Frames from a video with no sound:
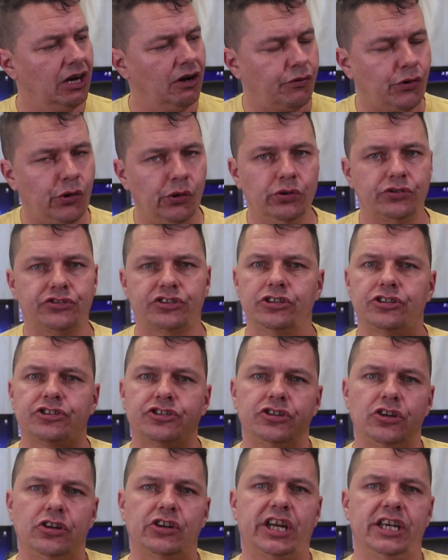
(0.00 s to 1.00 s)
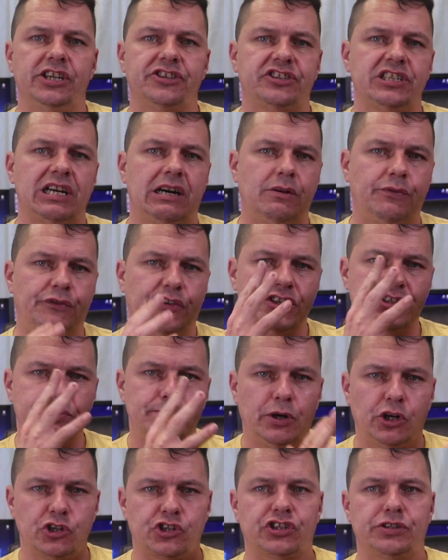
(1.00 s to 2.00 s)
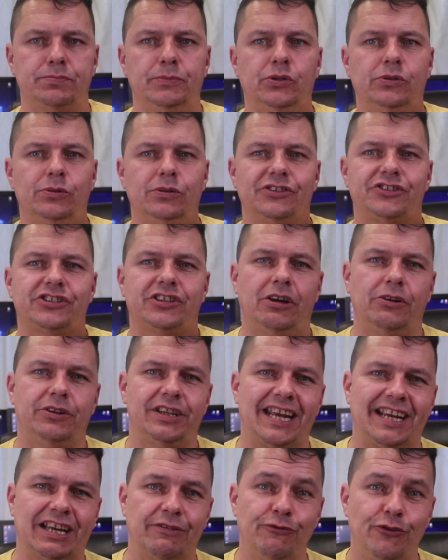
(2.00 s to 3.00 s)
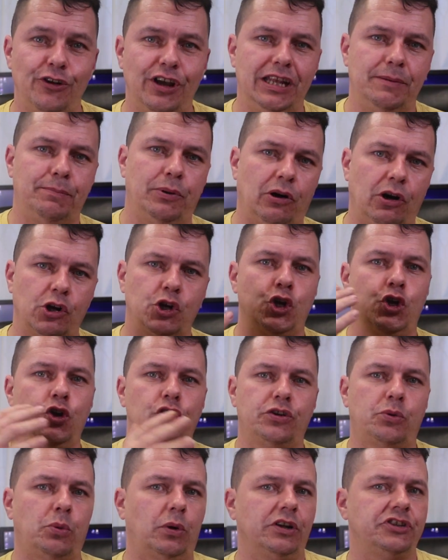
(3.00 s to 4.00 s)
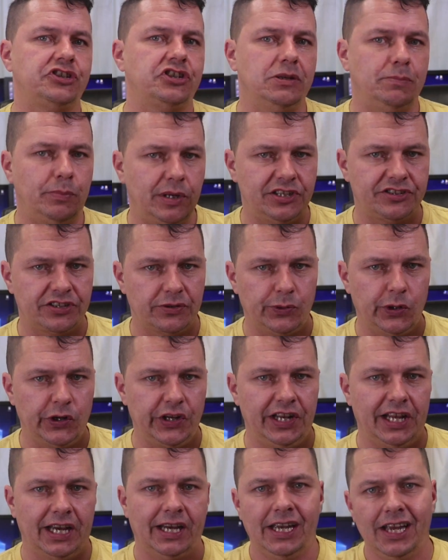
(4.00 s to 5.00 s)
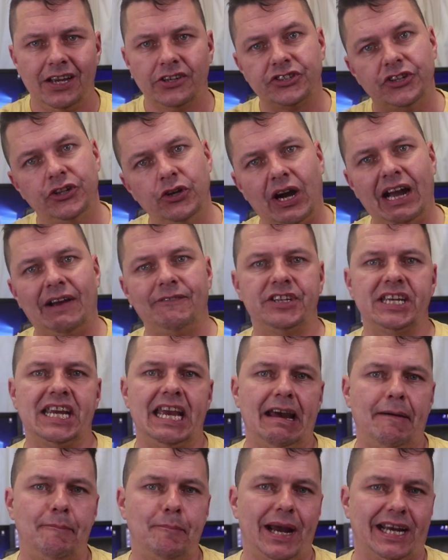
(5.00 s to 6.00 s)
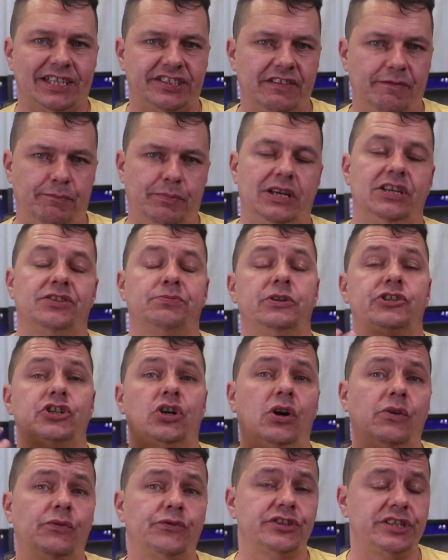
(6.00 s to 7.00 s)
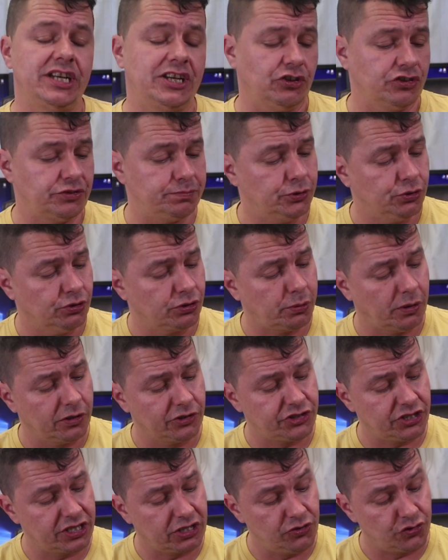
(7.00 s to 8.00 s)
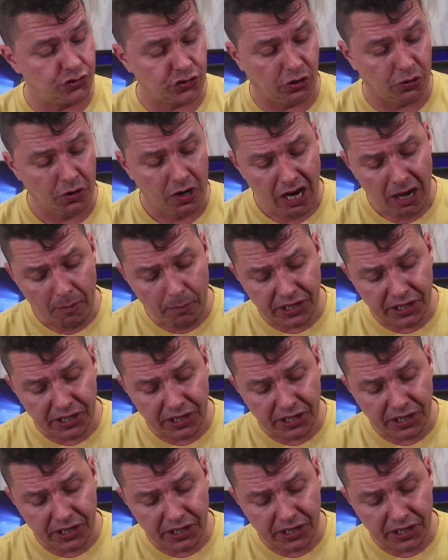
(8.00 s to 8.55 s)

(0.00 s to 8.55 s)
Of course, the stock itself is much smaller, so they can really put a good quality piece of wood in there. So not having to get a massive piece, which obviously costs more on quality control.